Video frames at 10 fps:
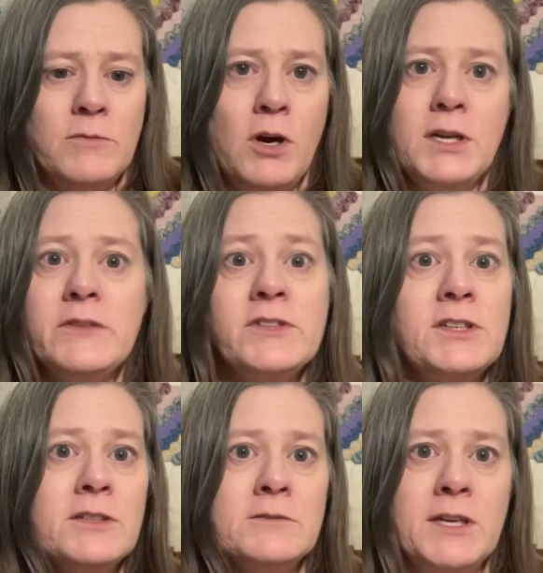uneven
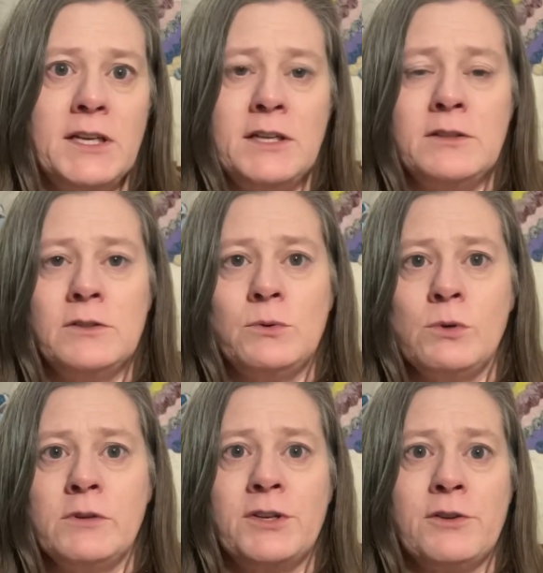terrain
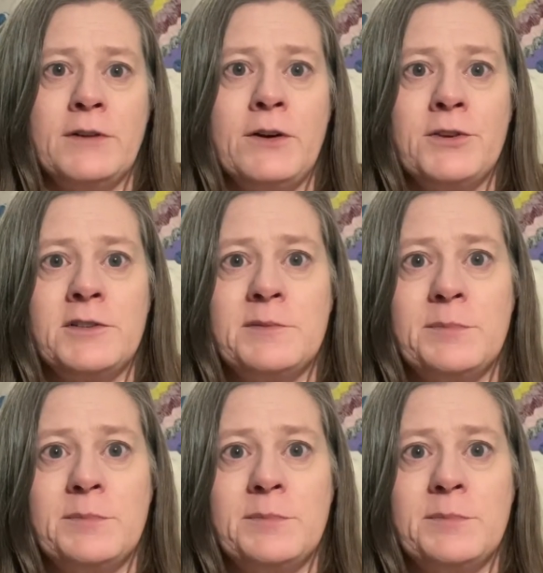or in a crowded